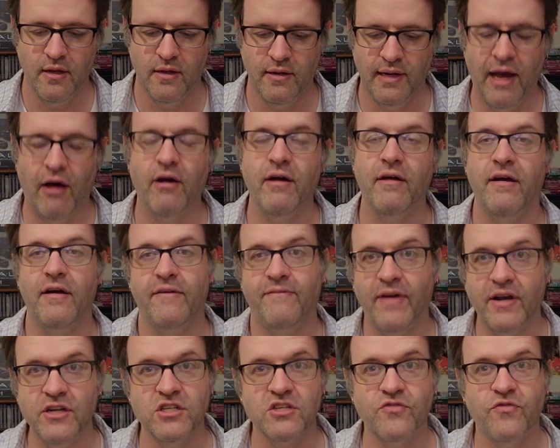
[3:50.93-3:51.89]
Now, if
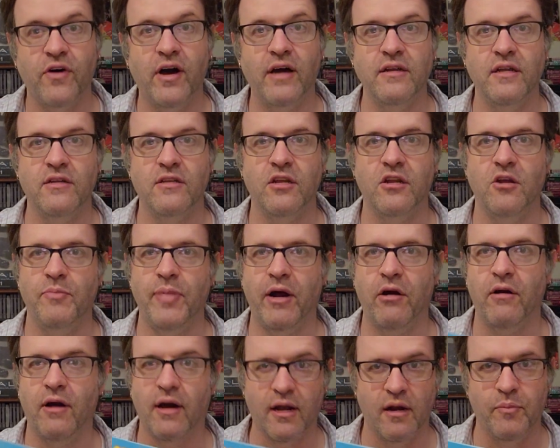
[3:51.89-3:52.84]
I just find Nintendo
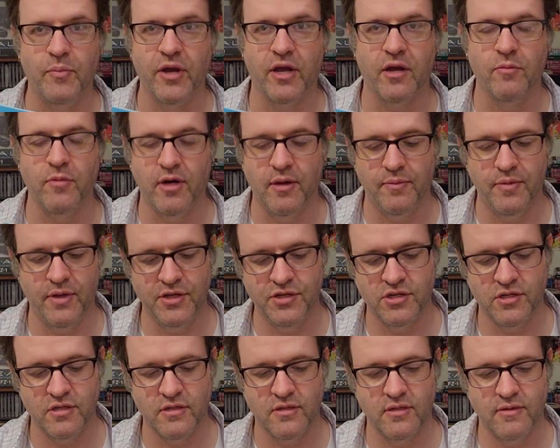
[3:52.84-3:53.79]
Power, I'm going to pick them up. It's
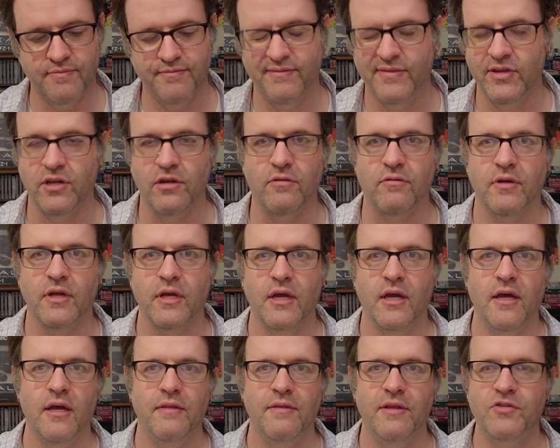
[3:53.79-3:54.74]
just, you know,
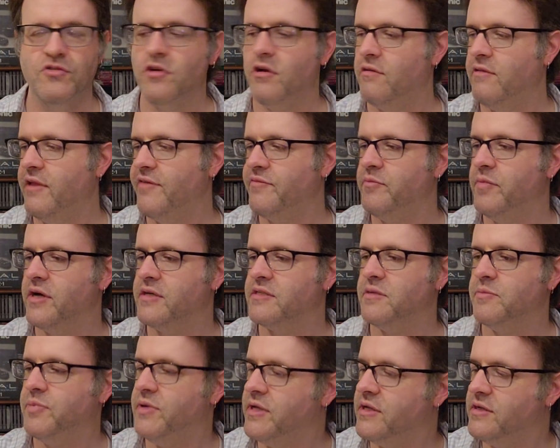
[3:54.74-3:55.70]
these are $11
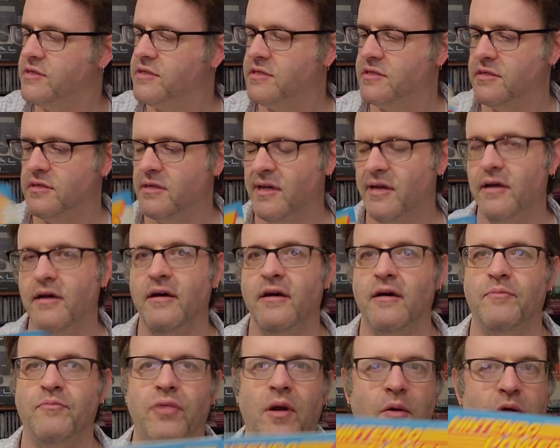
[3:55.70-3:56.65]
a piece,
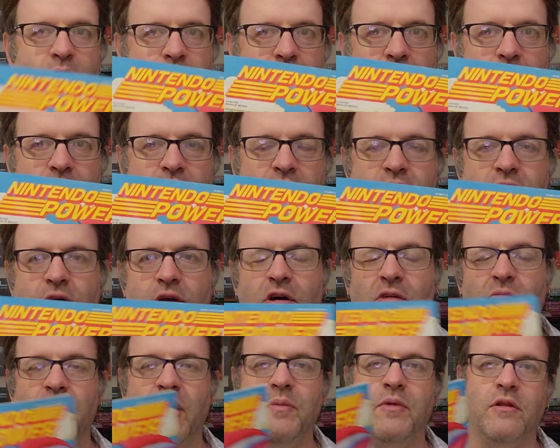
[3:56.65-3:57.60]
probably about
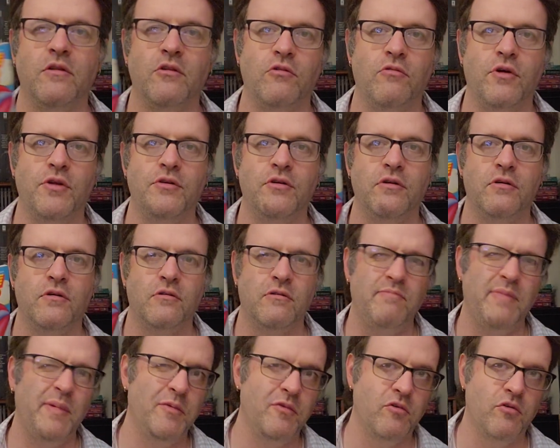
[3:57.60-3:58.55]
retail, maybe a little under,
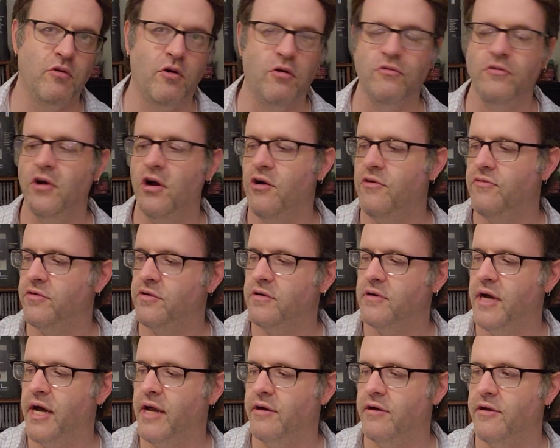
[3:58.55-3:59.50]
maybe a little
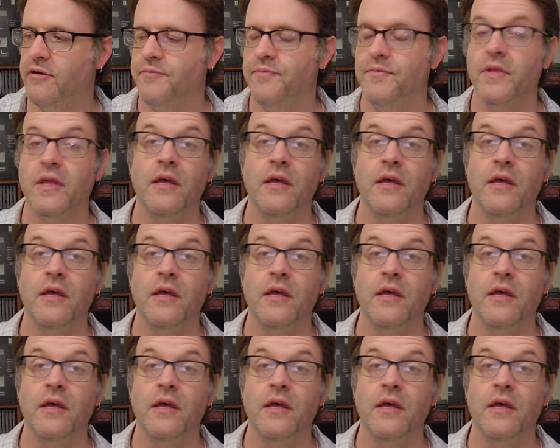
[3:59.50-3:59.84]
over, I don't know.